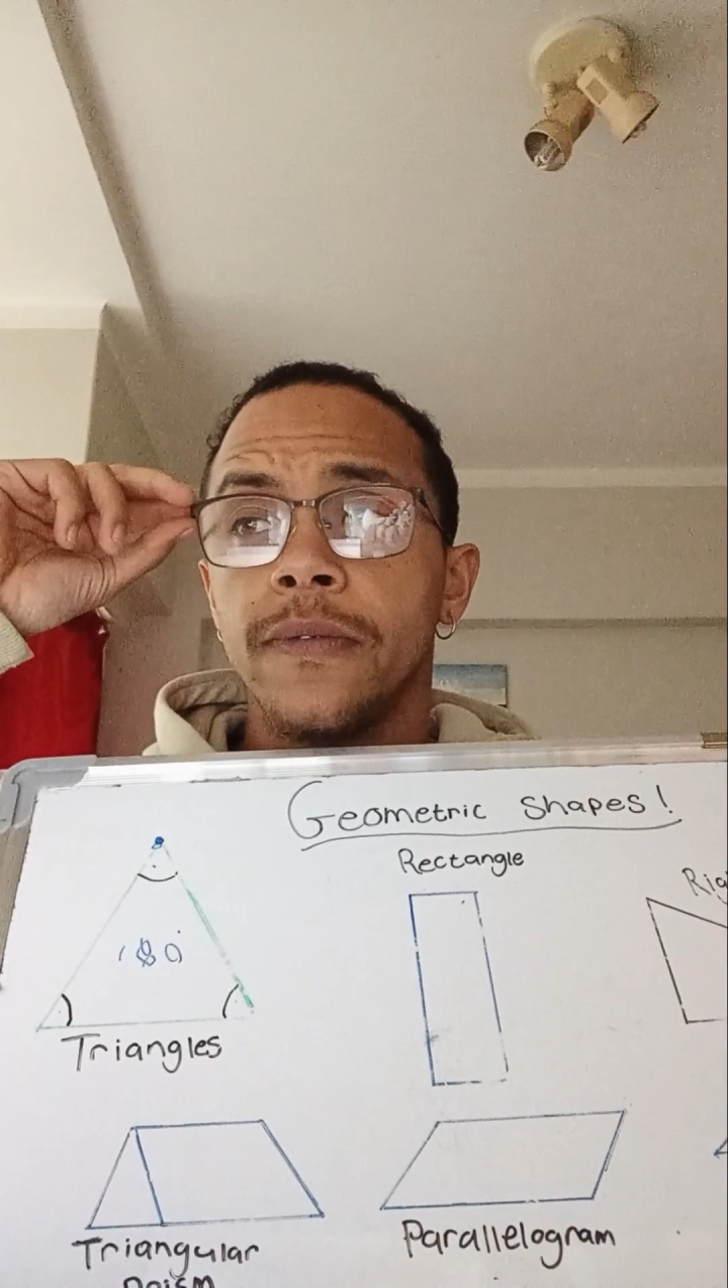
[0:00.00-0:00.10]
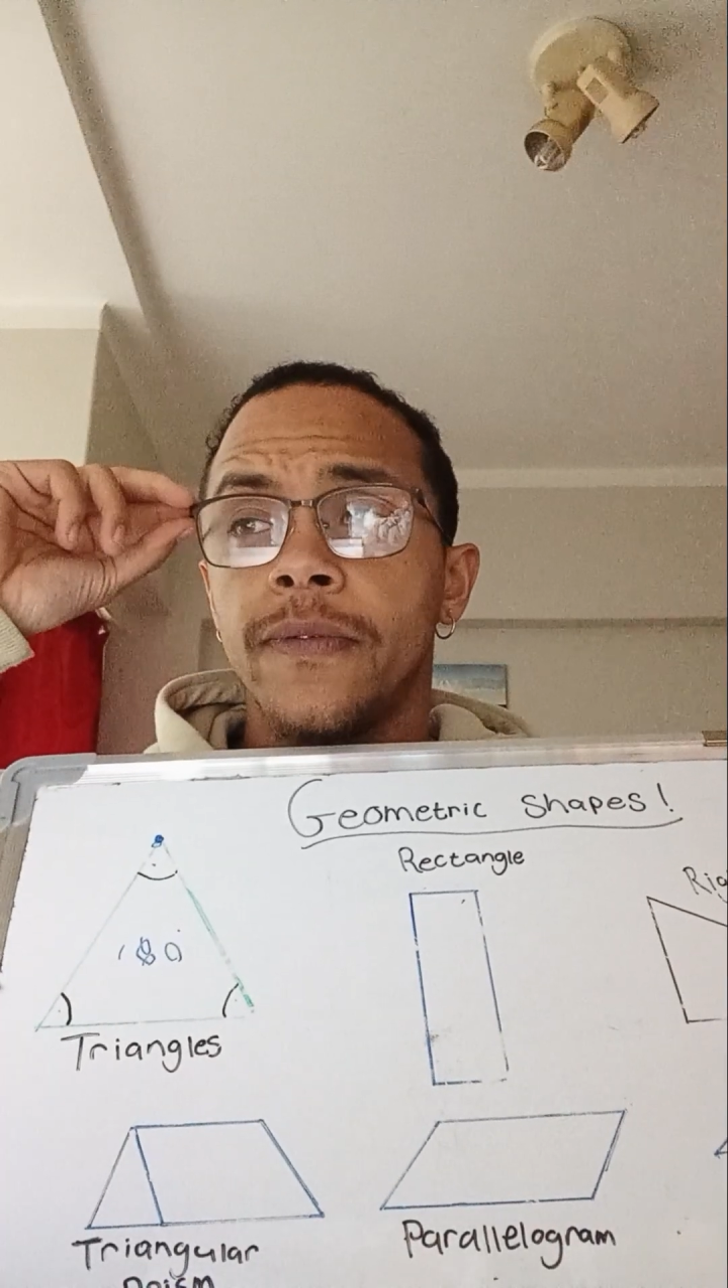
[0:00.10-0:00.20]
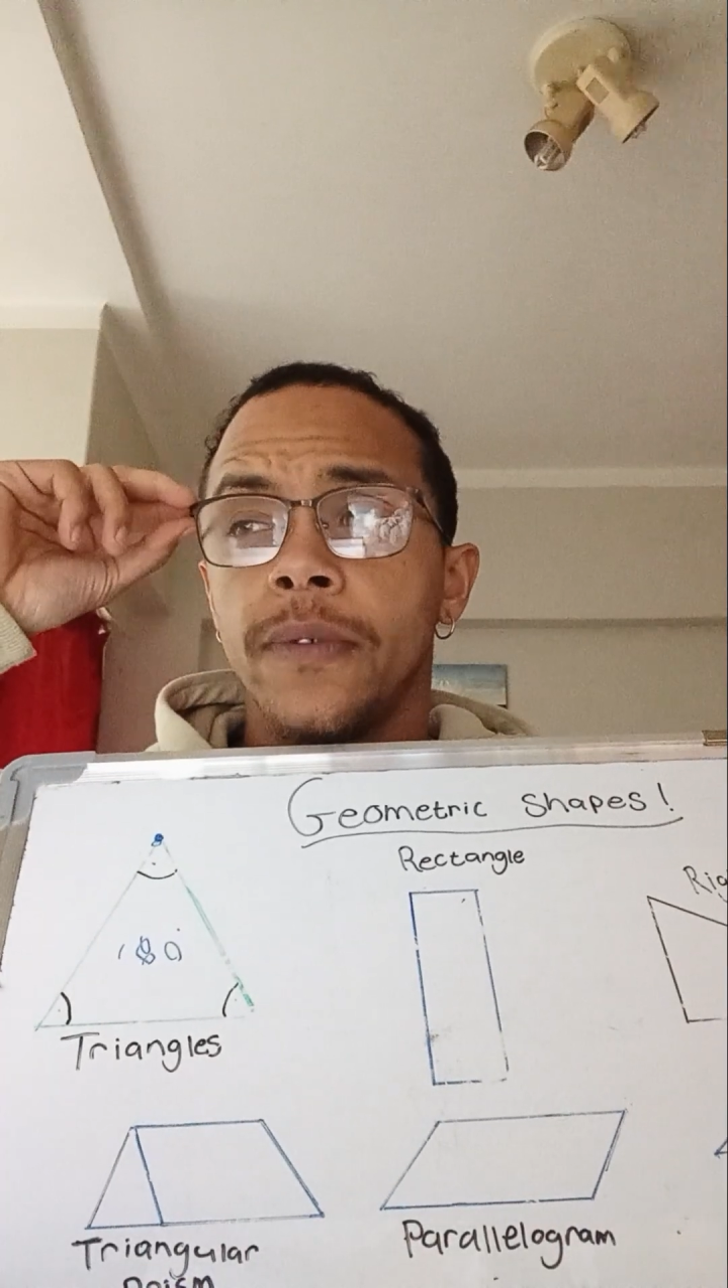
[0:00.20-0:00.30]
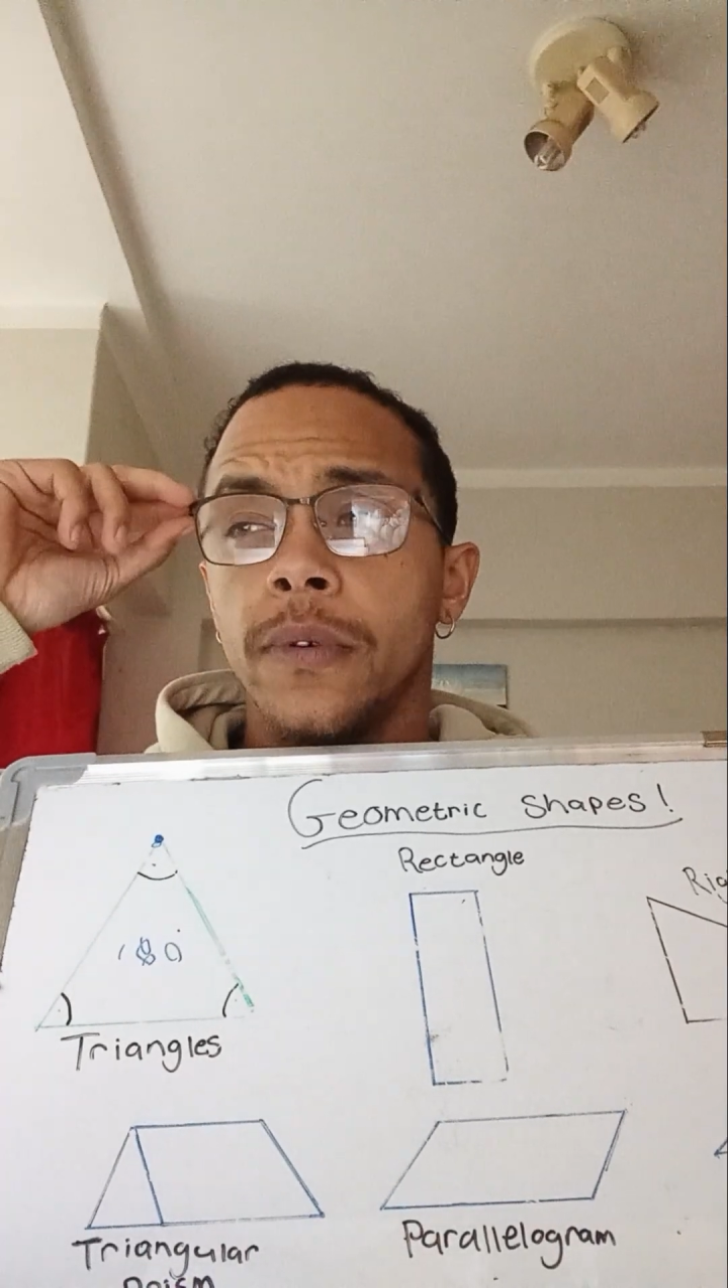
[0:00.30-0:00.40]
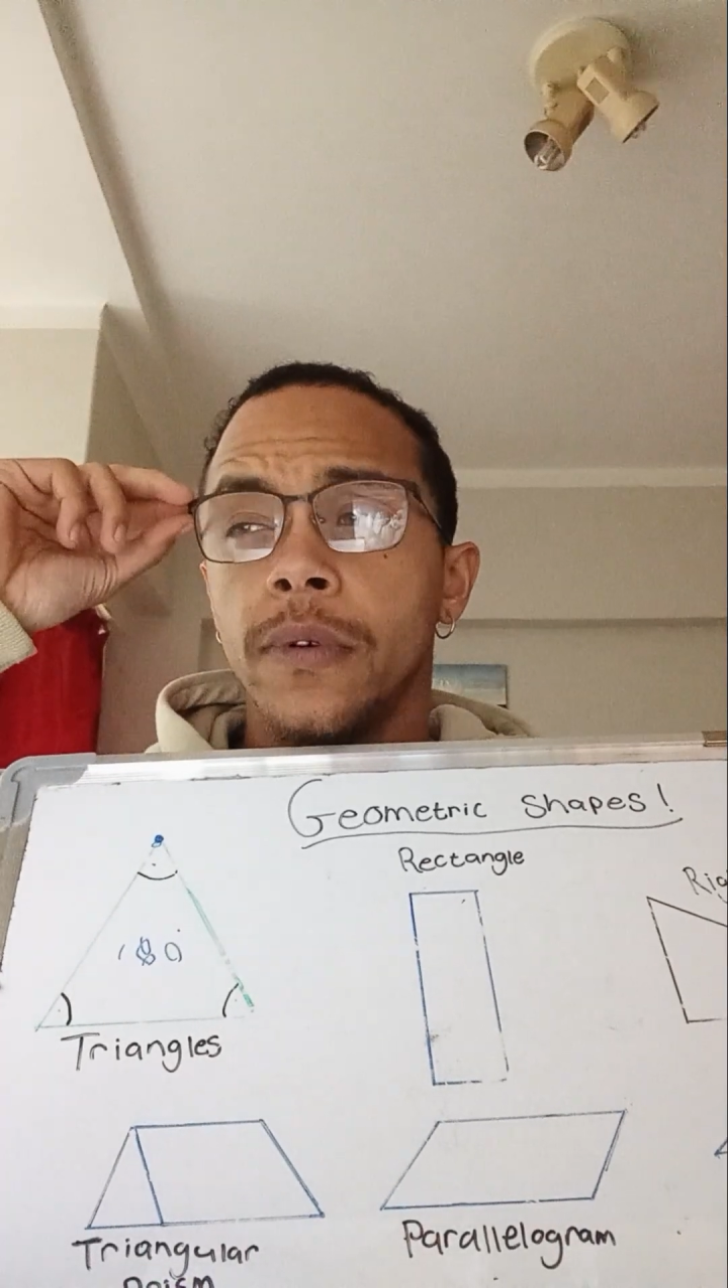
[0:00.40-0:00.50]

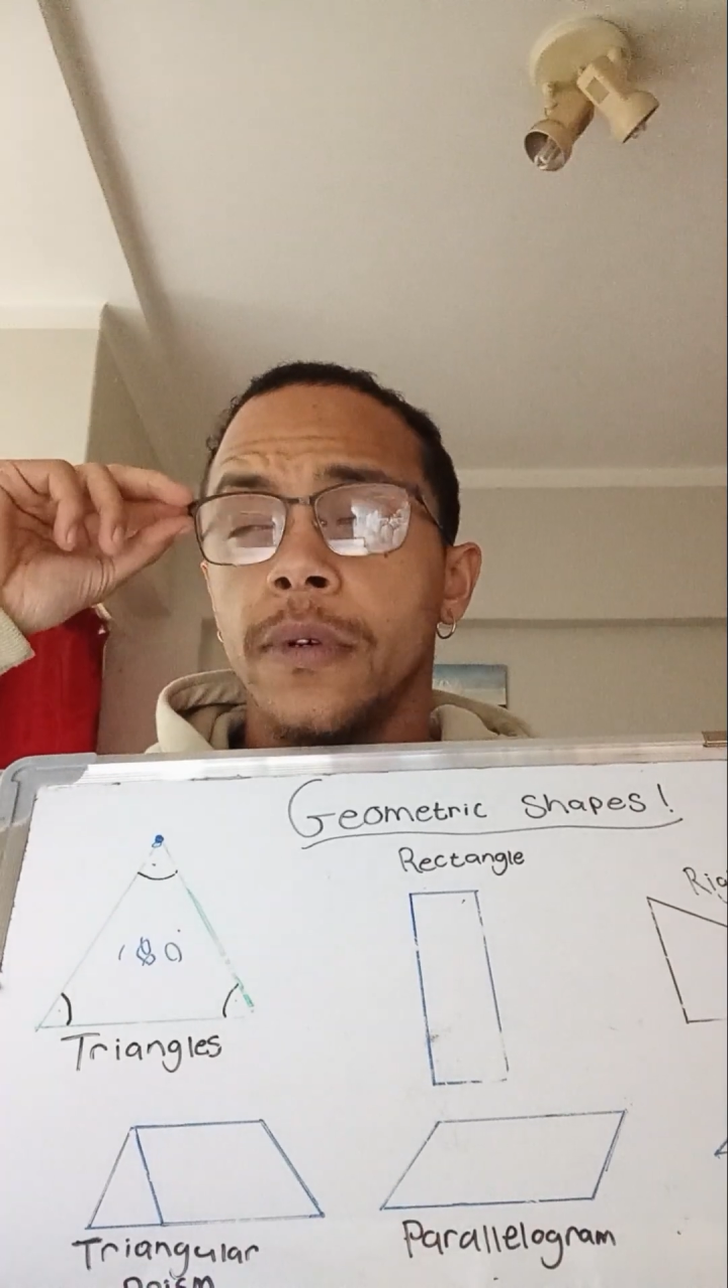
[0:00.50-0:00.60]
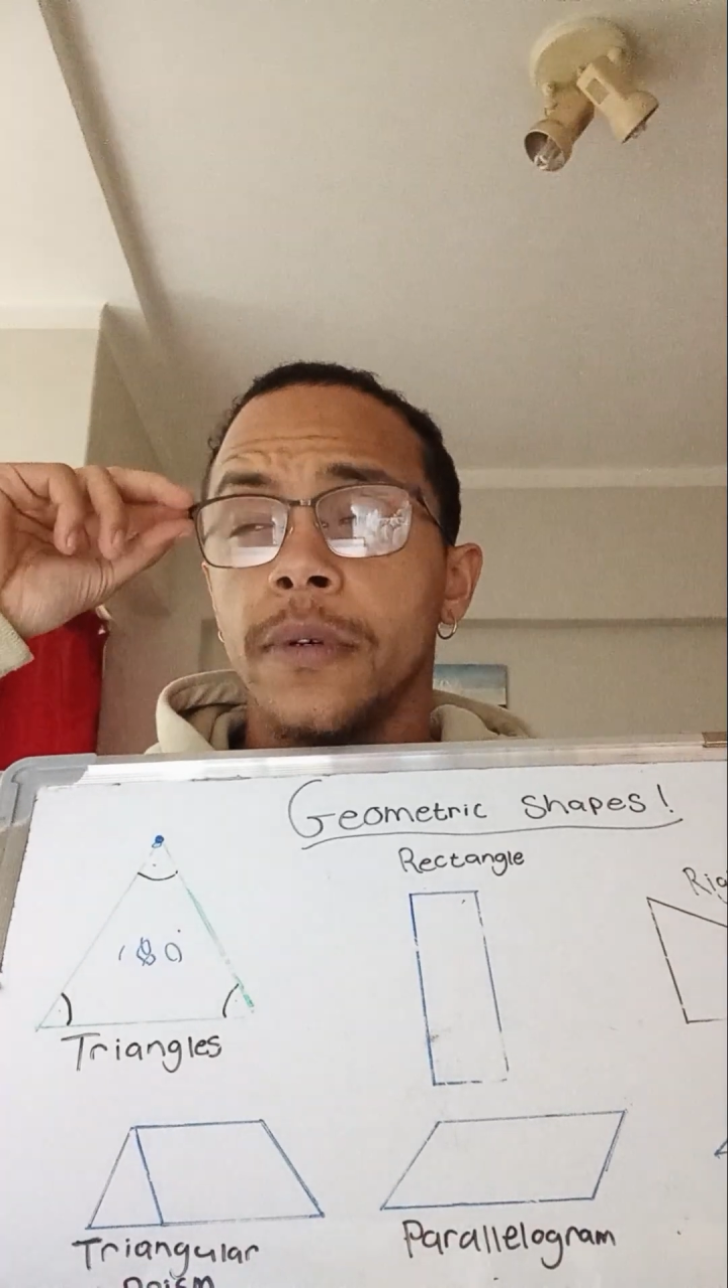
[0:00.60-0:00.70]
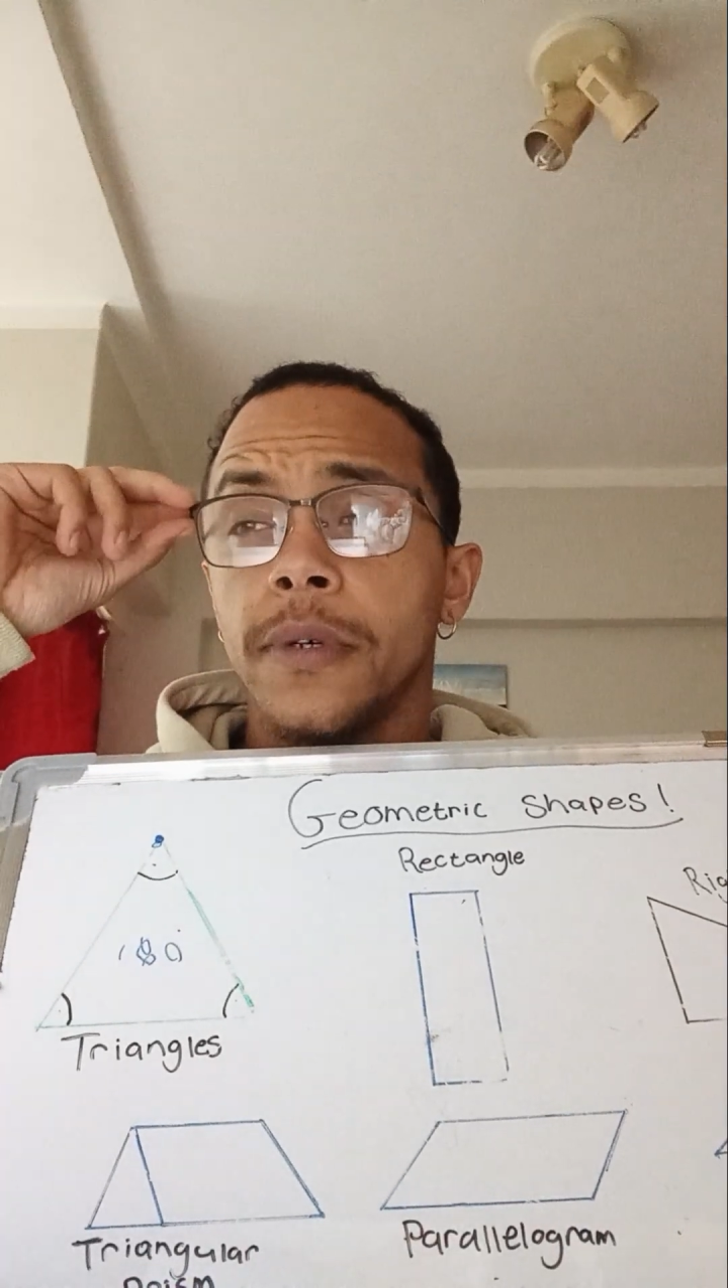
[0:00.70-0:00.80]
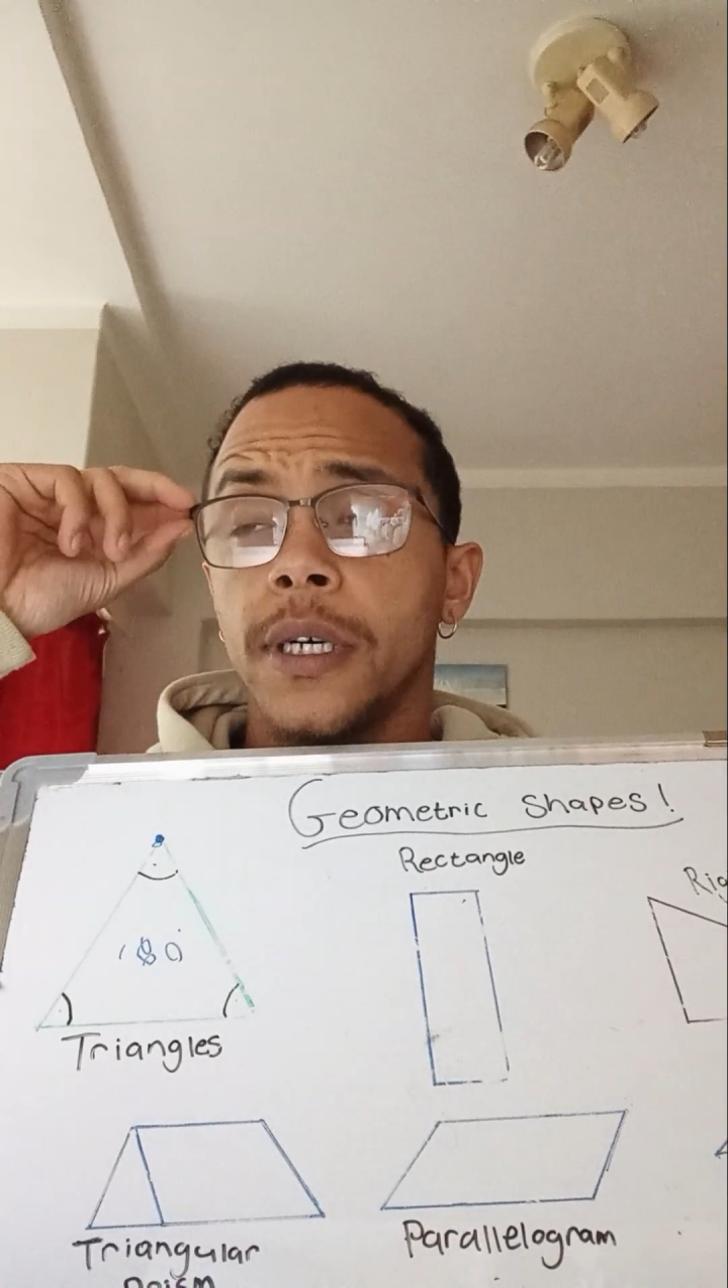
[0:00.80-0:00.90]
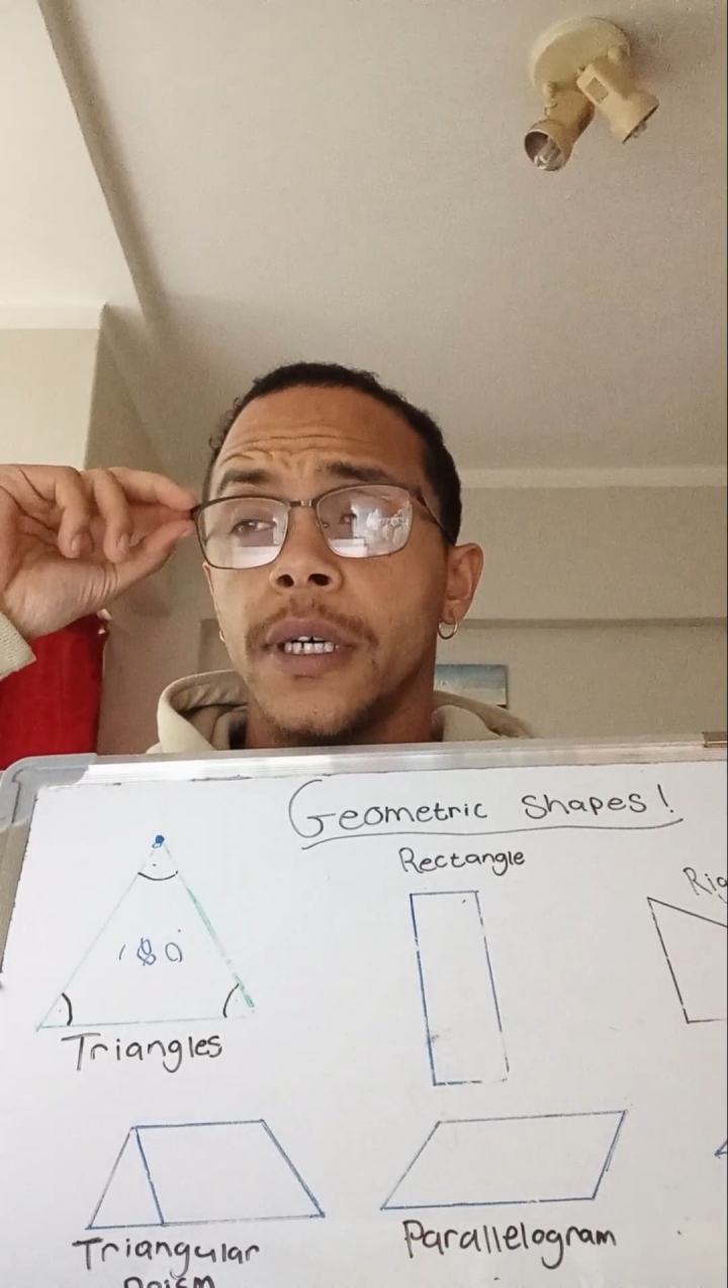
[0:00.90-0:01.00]
for